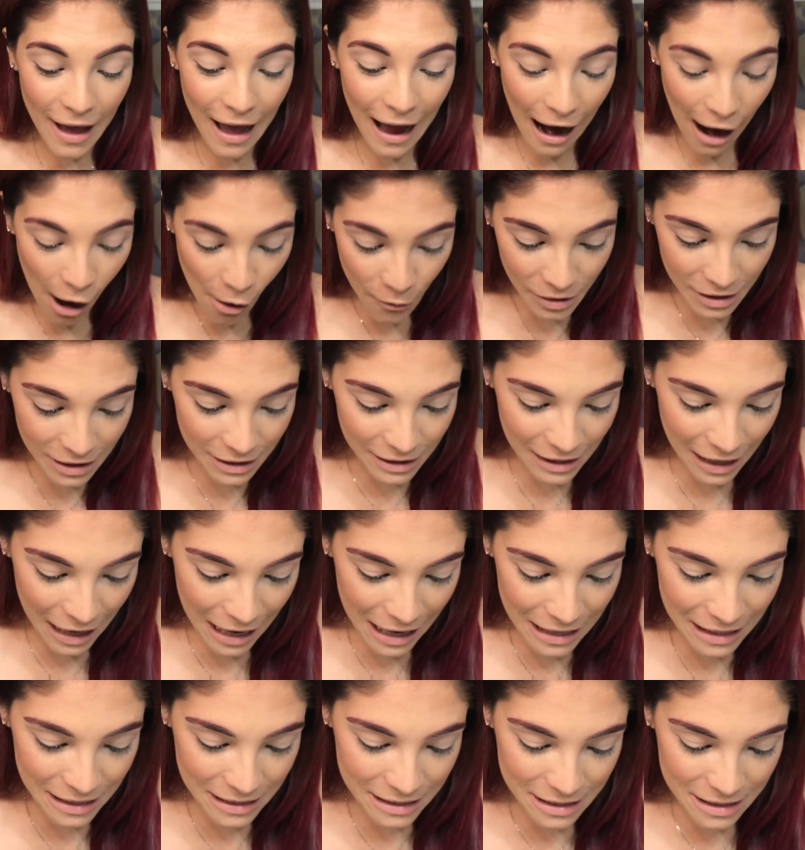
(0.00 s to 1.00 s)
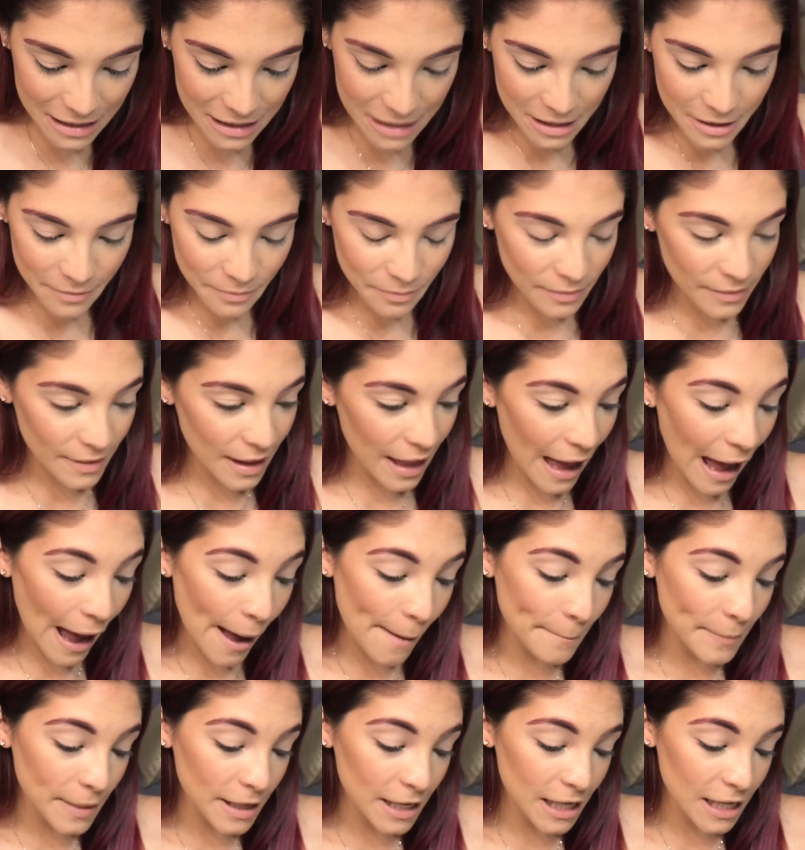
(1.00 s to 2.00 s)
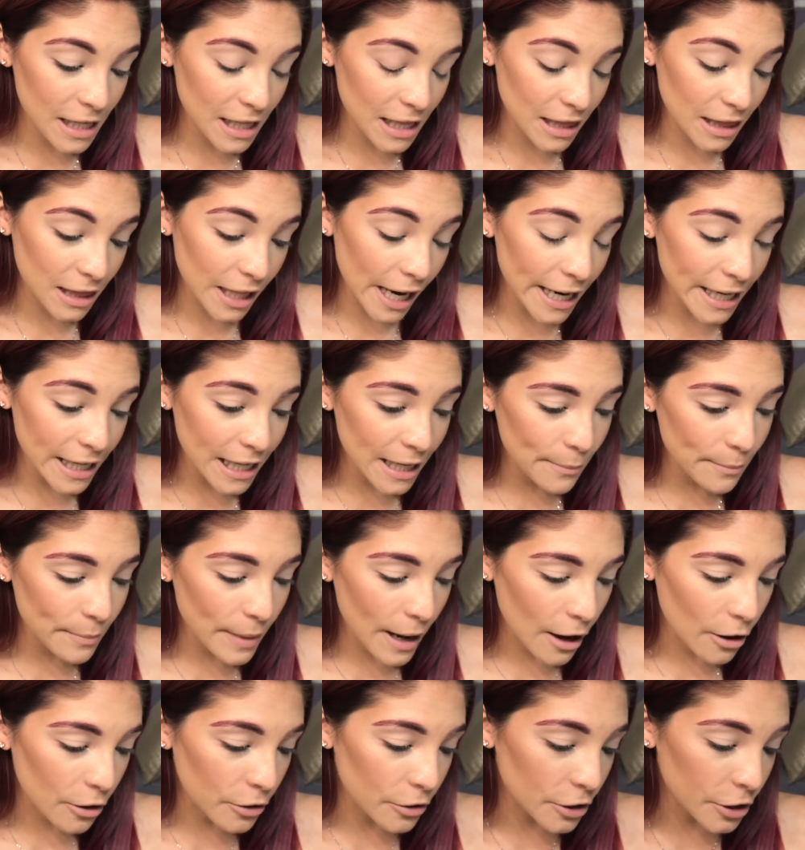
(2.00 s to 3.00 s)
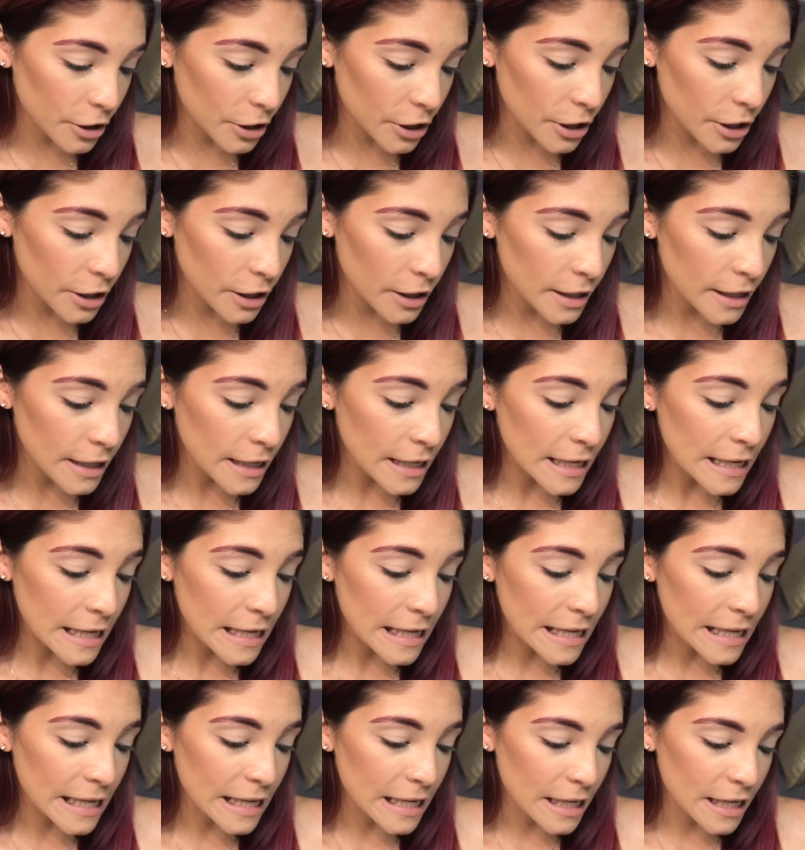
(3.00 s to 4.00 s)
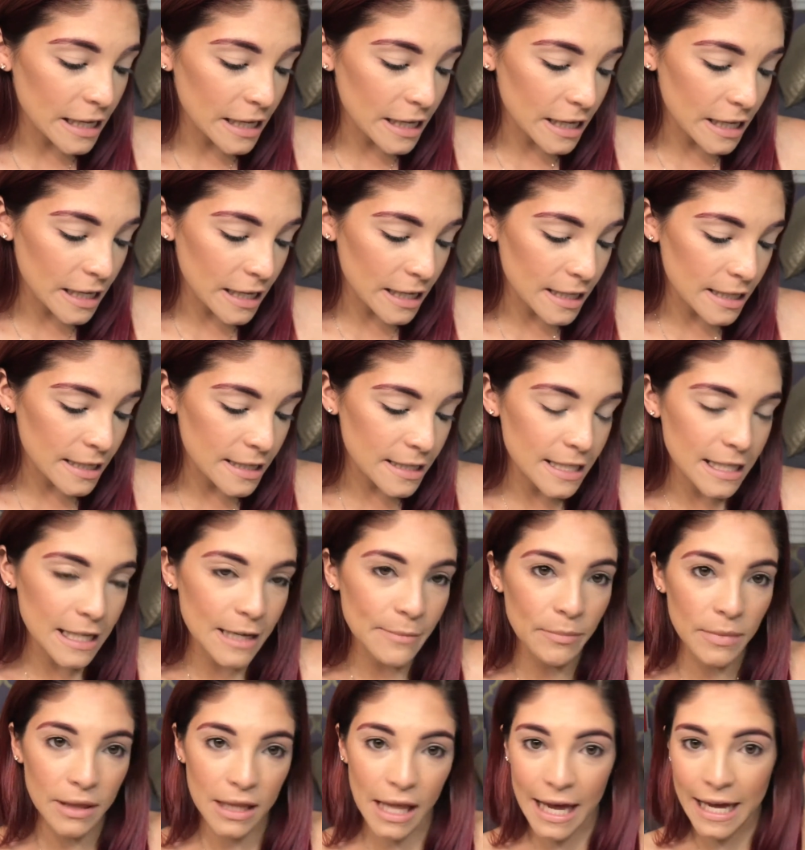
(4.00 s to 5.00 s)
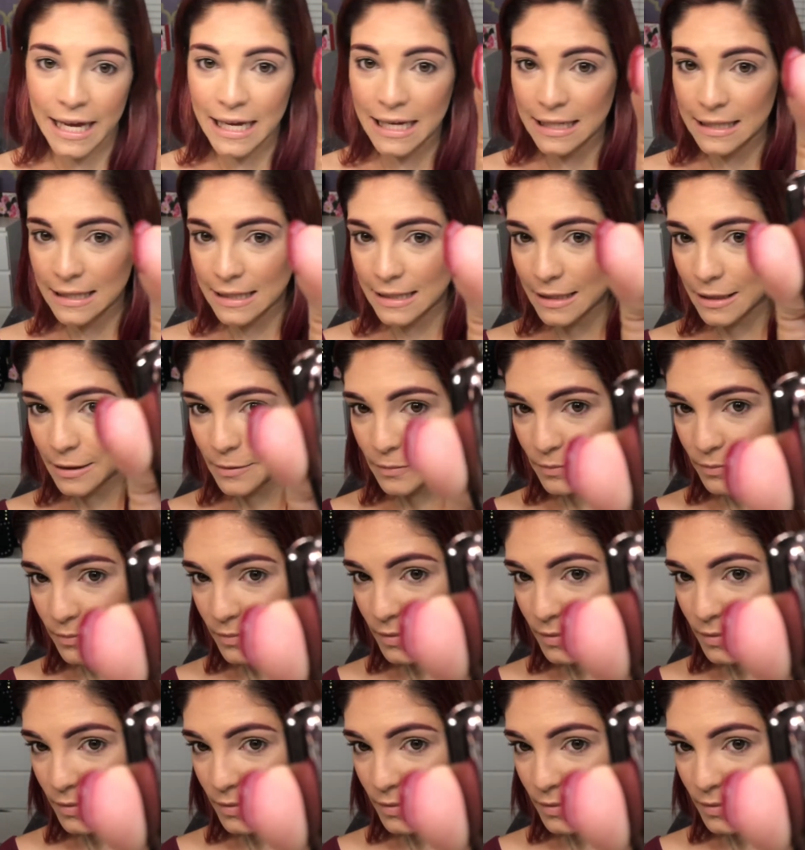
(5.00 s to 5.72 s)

Hourglass Ambient Lighting Powder in Dim Light.